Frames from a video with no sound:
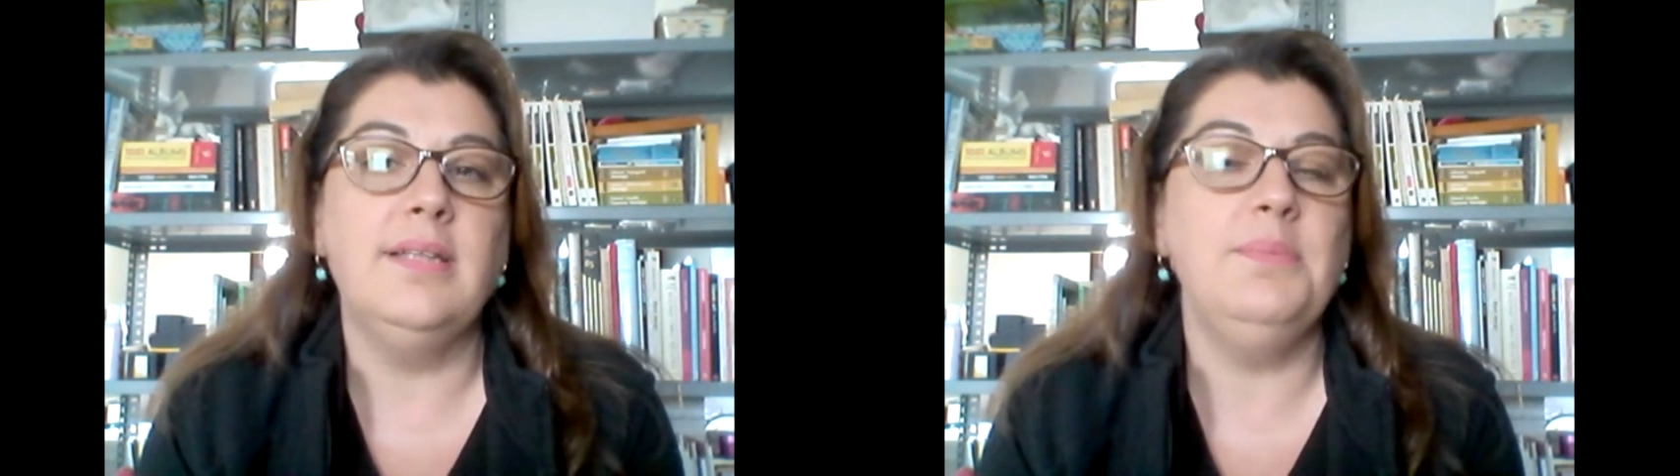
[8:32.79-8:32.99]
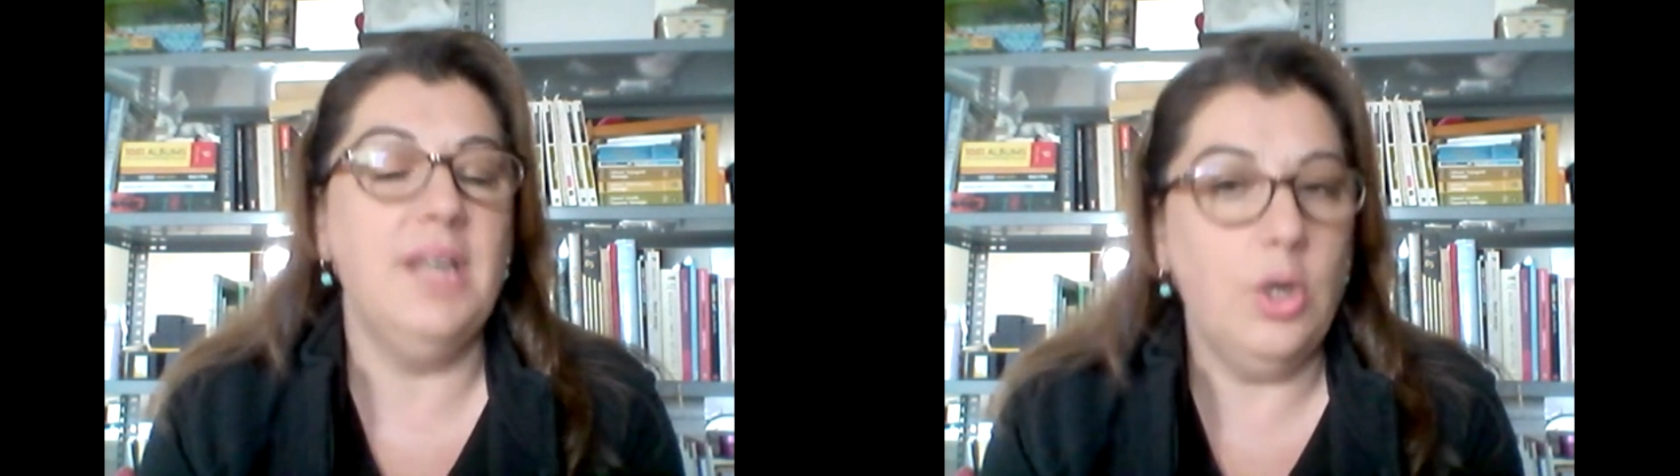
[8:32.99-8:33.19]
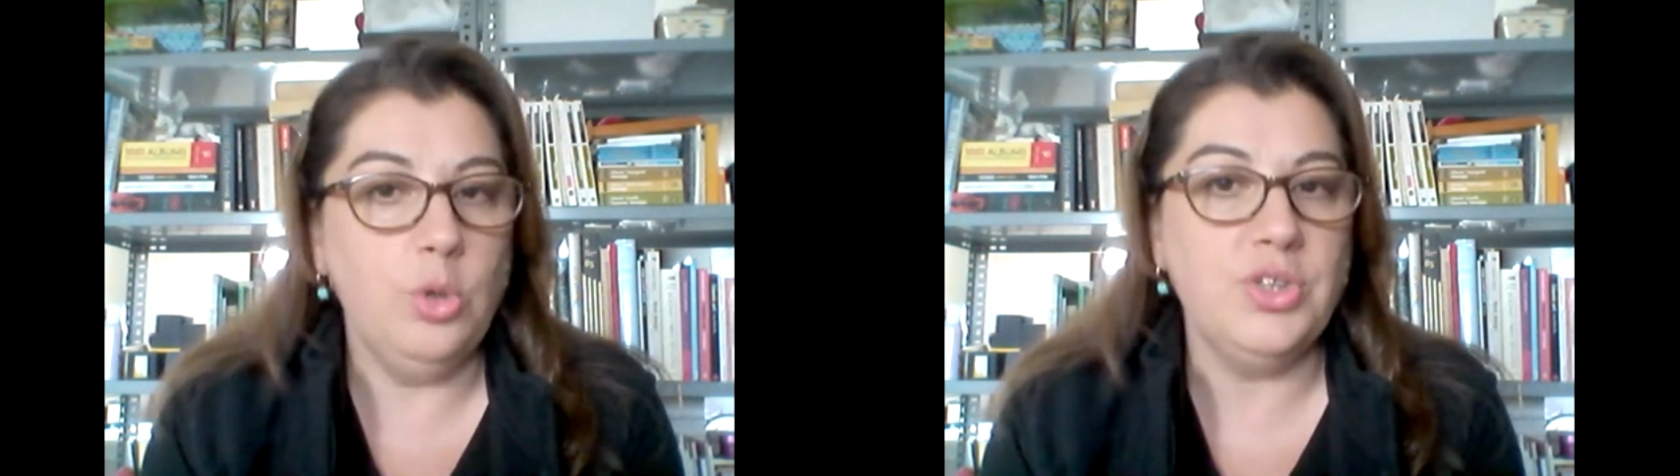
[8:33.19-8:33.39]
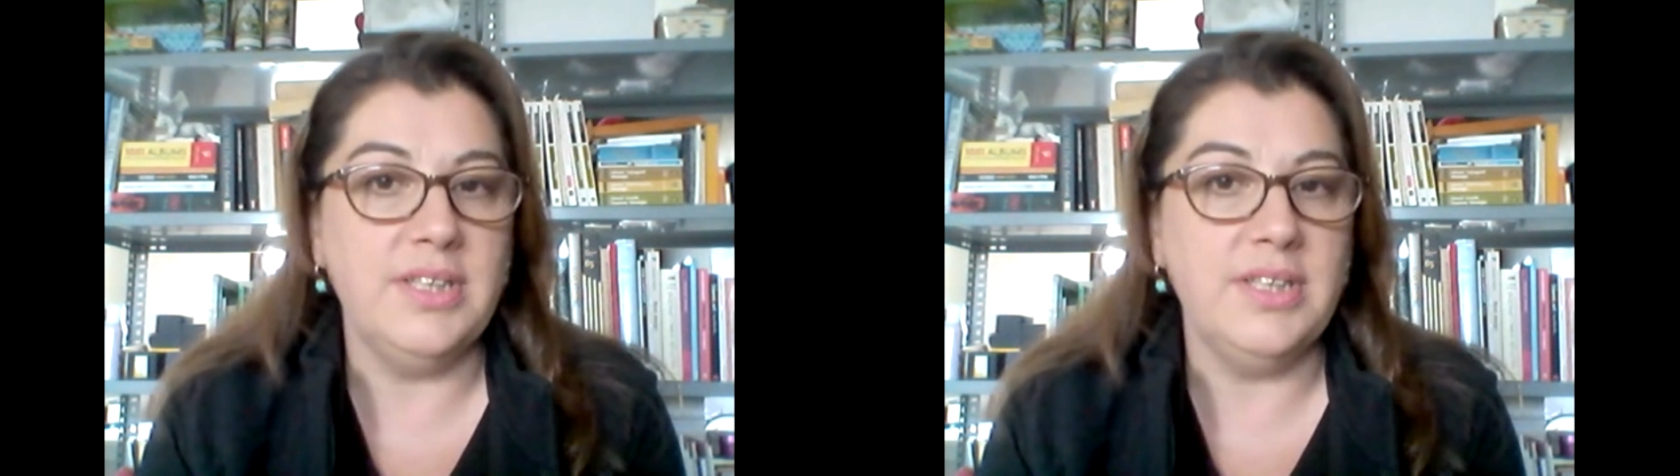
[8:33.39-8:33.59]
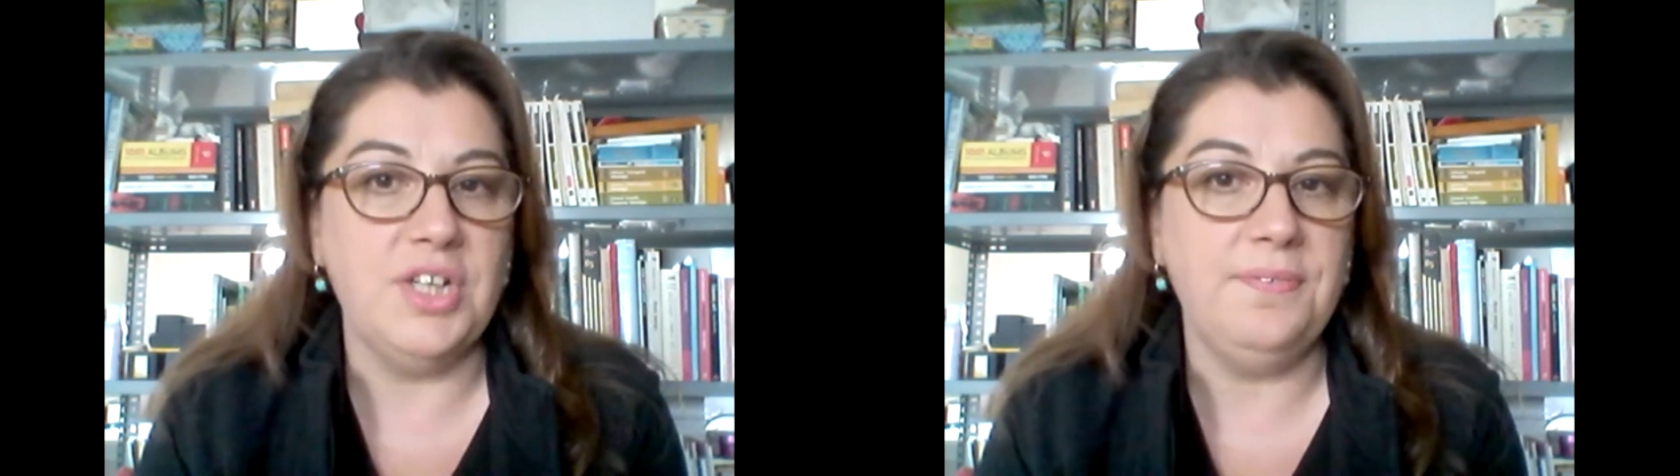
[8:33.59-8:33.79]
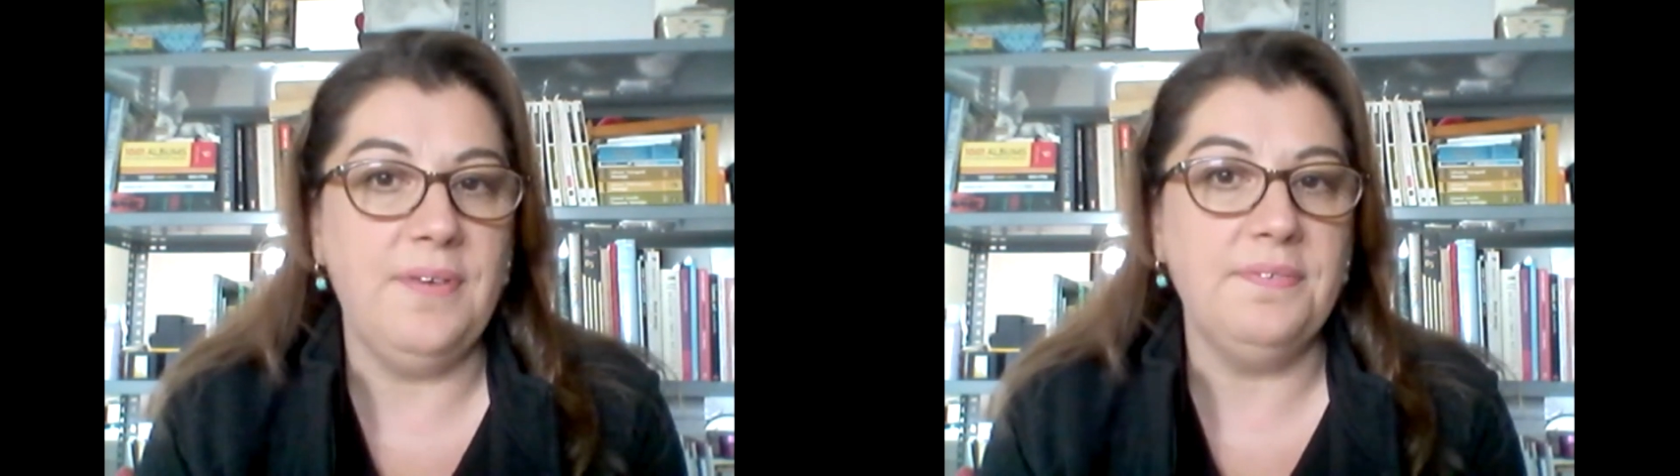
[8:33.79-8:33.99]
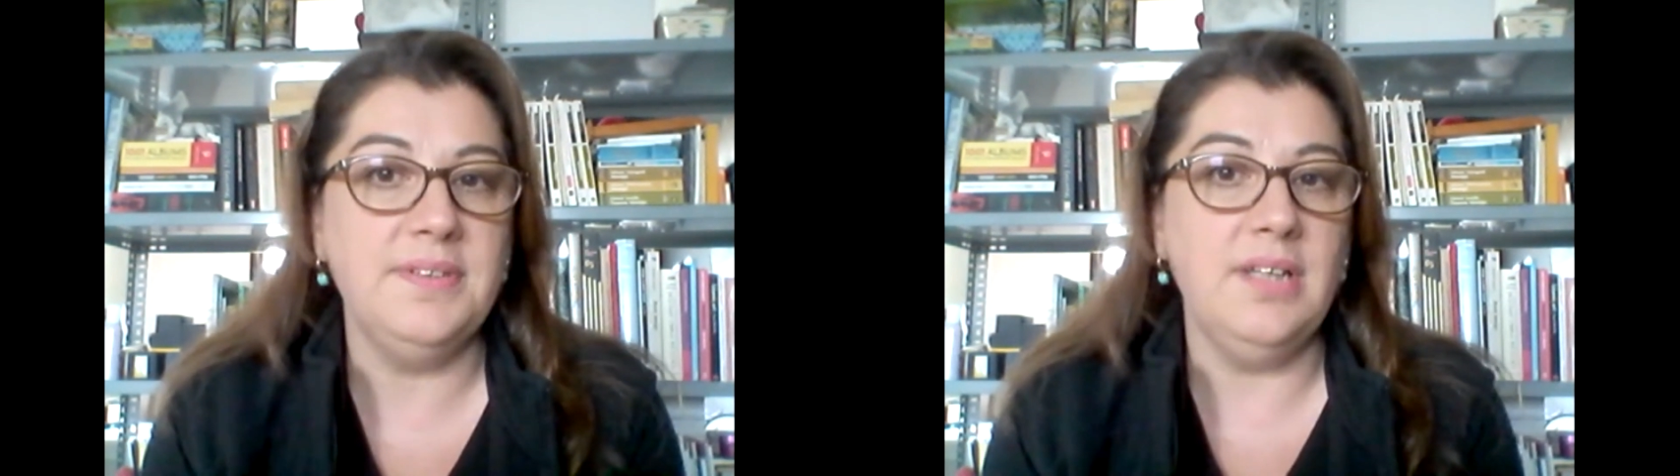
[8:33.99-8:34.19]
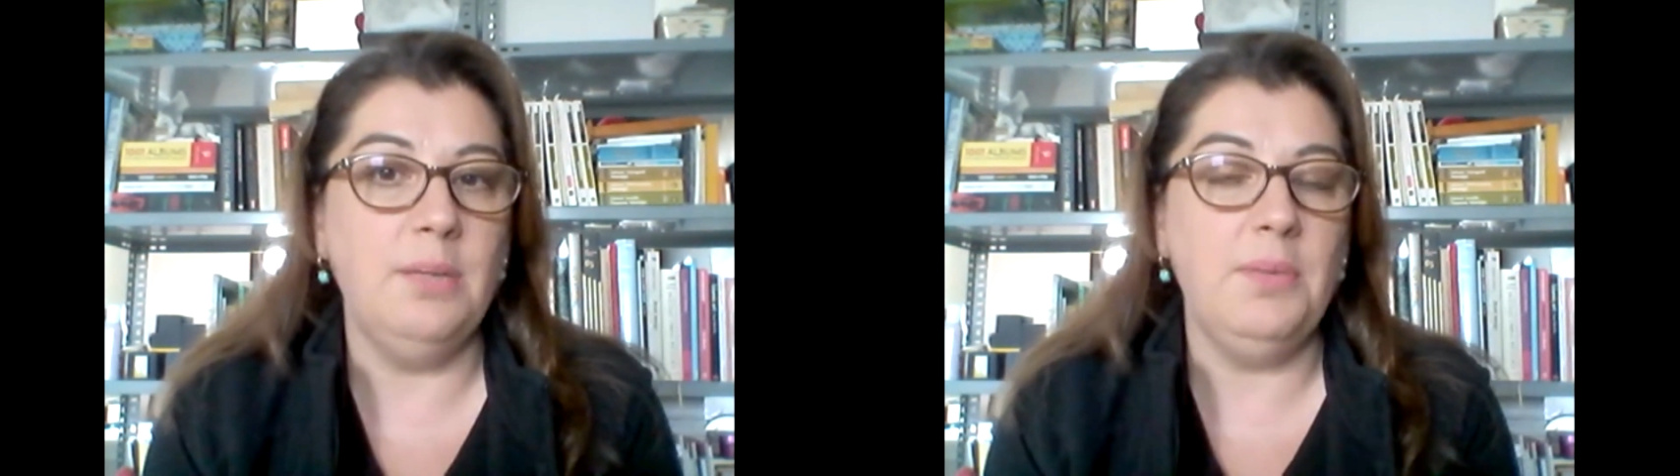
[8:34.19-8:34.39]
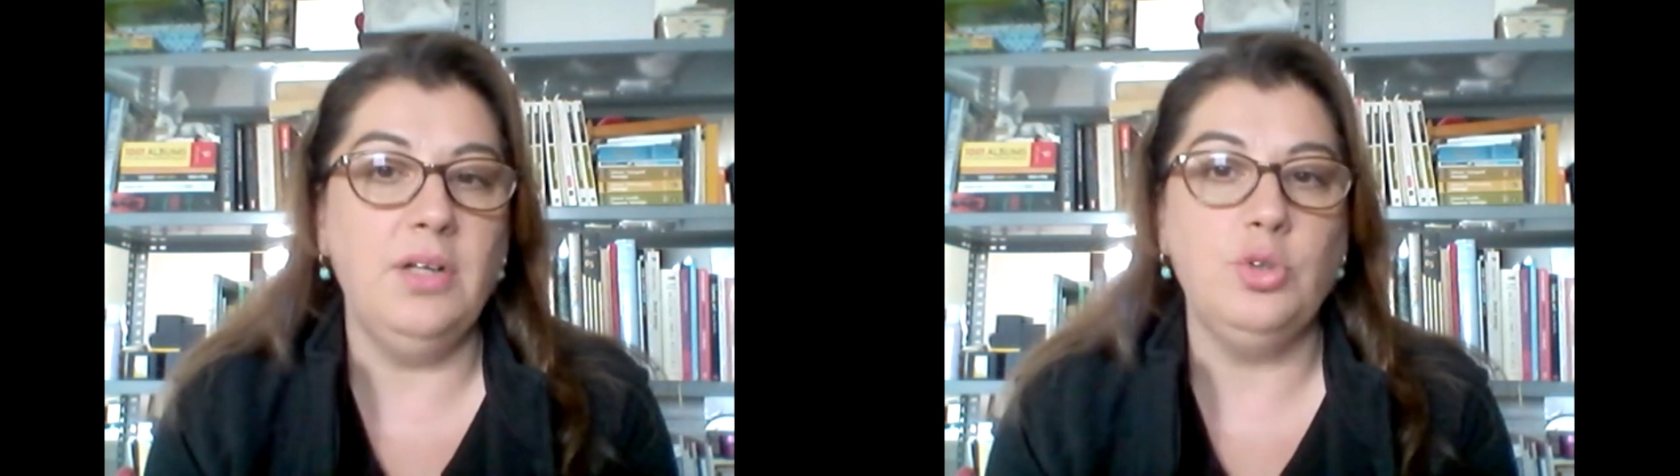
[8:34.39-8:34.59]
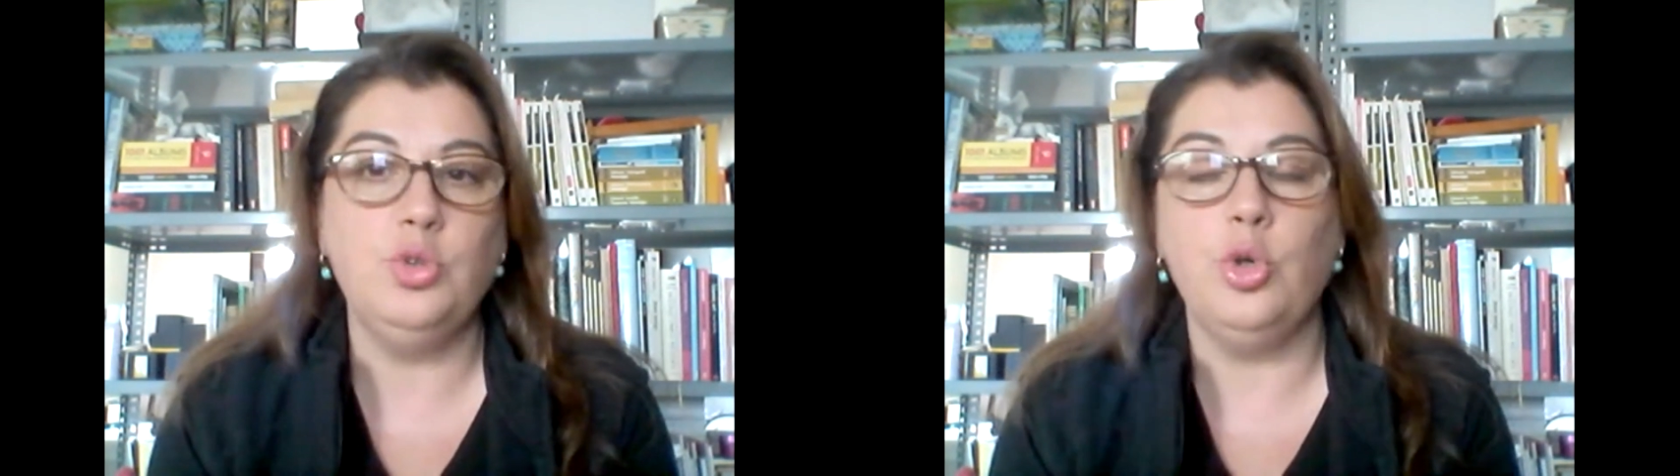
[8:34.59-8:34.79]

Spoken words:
advantage, biggest increase